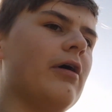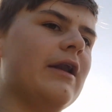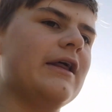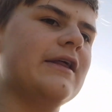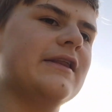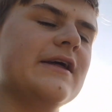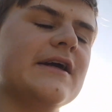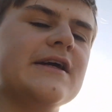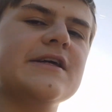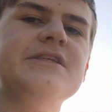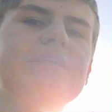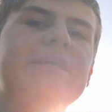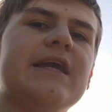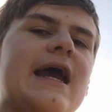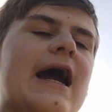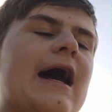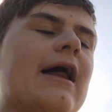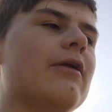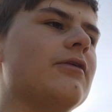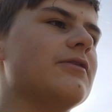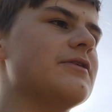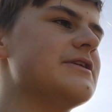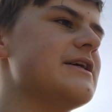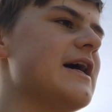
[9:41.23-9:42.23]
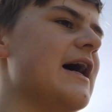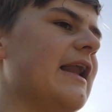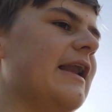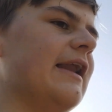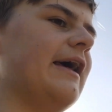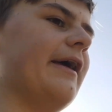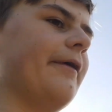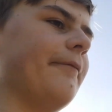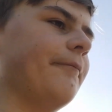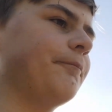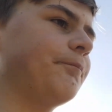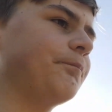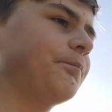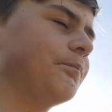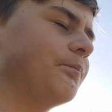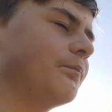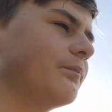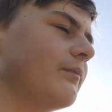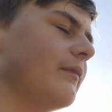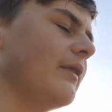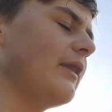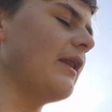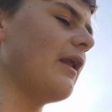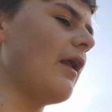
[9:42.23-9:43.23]
anything as you can on telly.
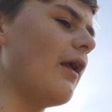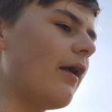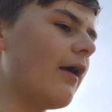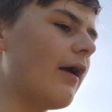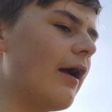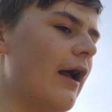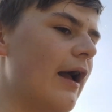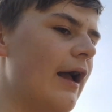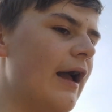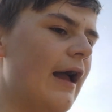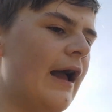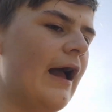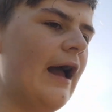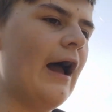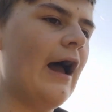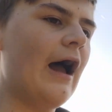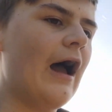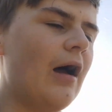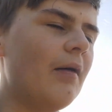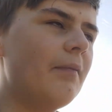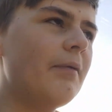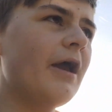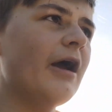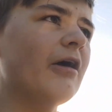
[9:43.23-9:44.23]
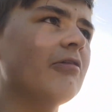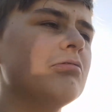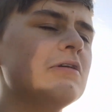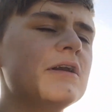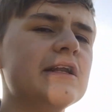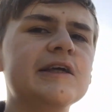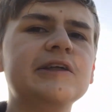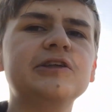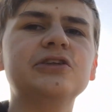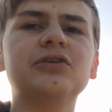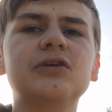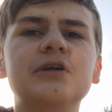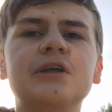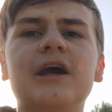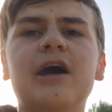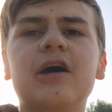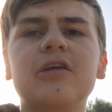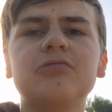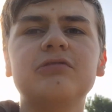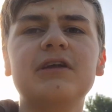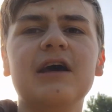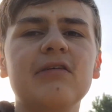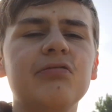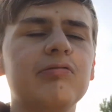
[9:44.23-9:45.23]
But yeah, I really enjoyed it.
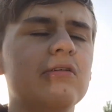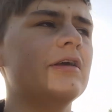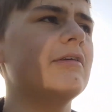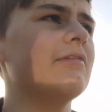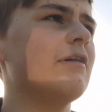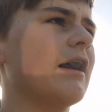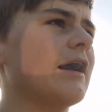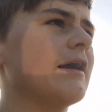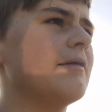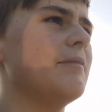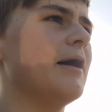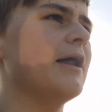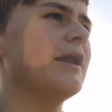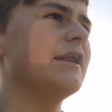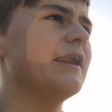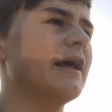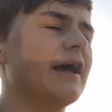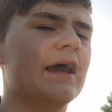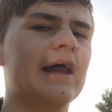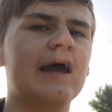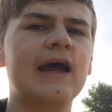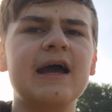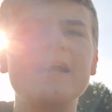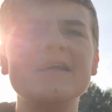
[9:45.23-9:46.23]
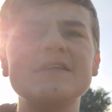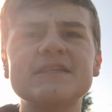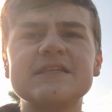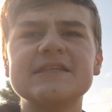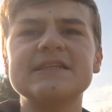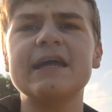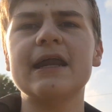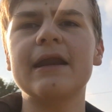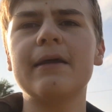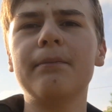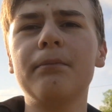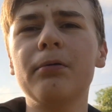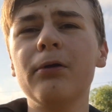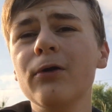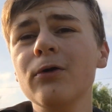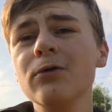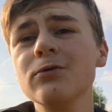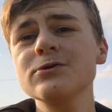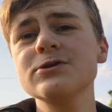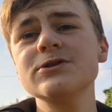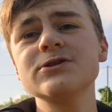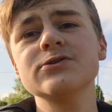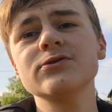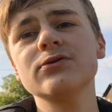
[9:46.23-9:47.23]
I'd definitely recommend it. As I said,
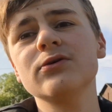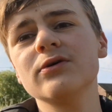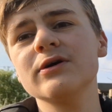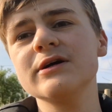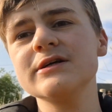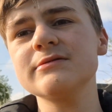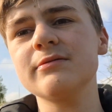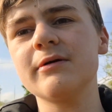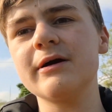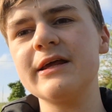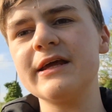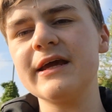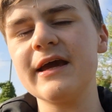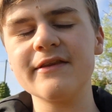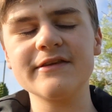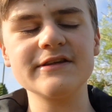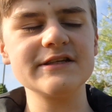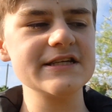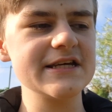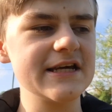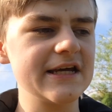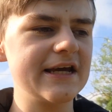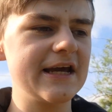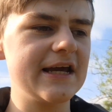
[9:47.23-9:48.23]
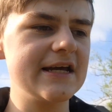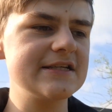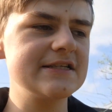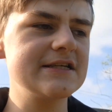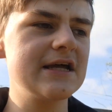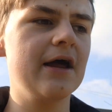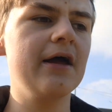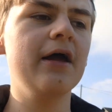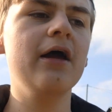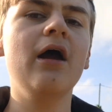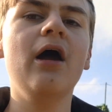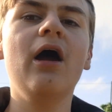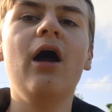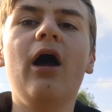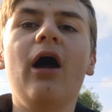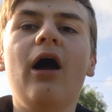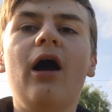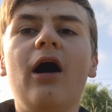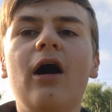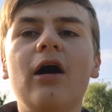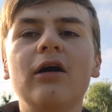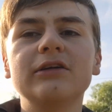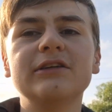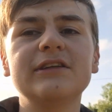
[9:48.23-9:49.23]
Applause Store is where you get the tickets.
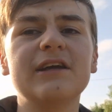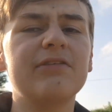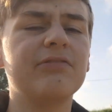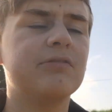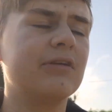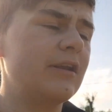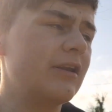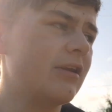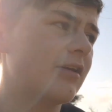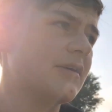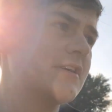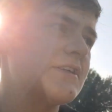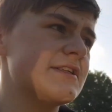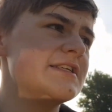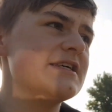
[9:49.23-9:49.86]
I'll definitely look at